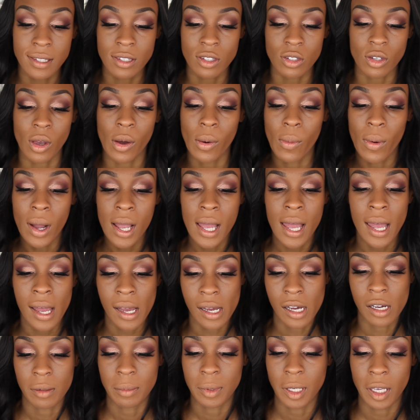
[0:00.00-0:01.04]
So
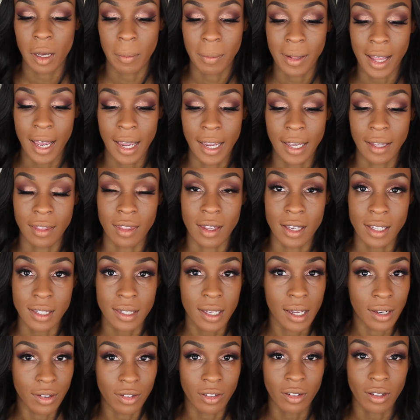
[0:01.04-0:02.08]
I'll be applying
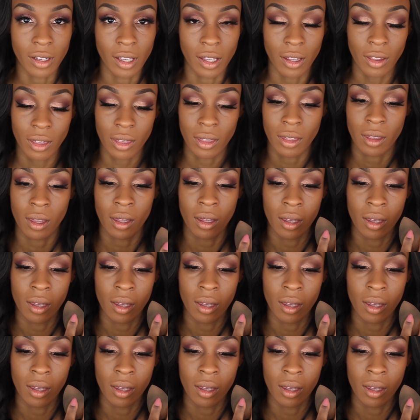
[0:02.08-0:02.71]
this underneath.